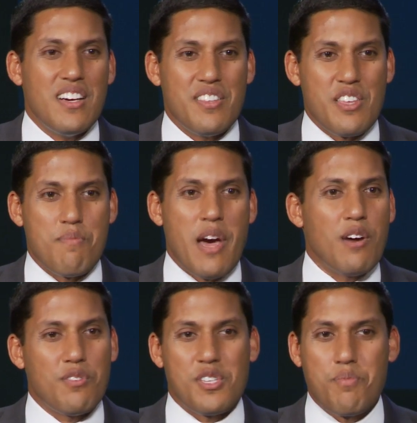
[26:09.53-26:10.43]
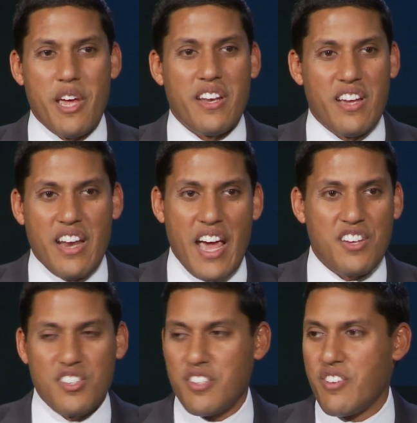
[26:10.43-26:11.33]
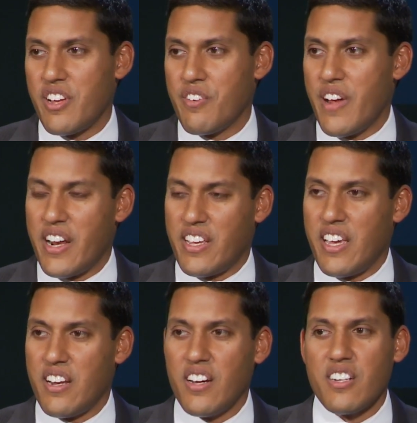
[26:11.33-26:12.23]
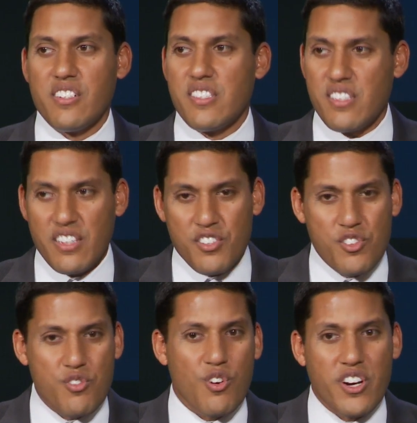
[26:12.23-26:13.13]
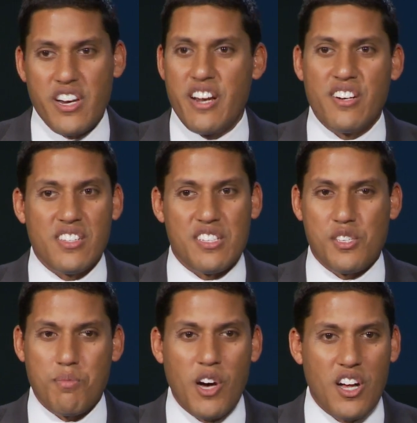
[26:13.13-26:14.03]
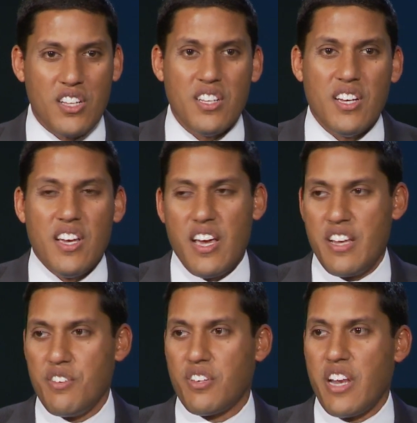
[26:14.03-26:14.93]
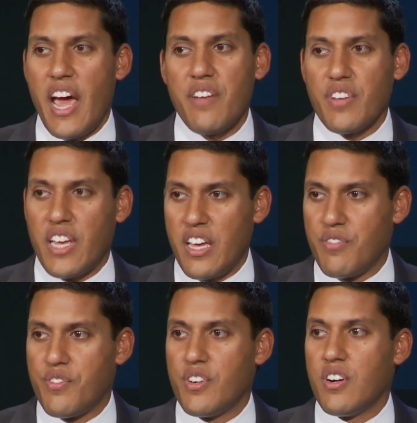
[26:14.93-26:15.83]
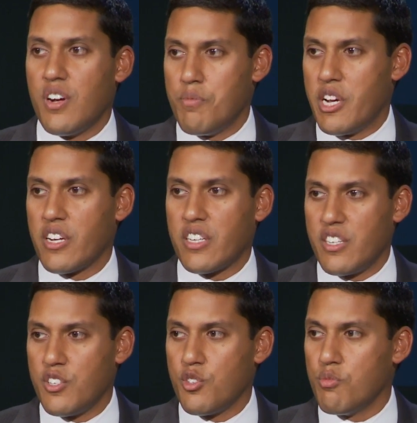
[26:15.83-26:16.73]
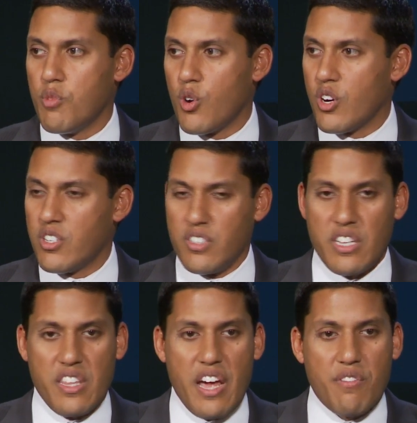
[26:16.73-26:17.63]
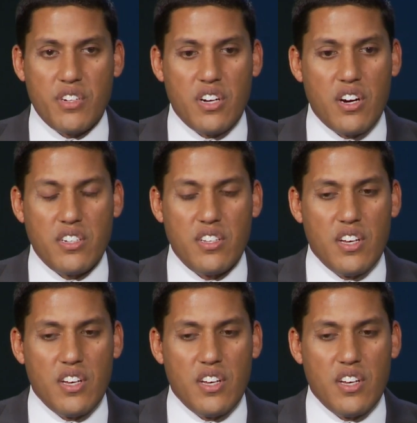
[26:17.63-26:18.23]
The amount we spend on actually trying to eradicate hunger is extraordinarily small, and you can advocate for America to do more in that regard.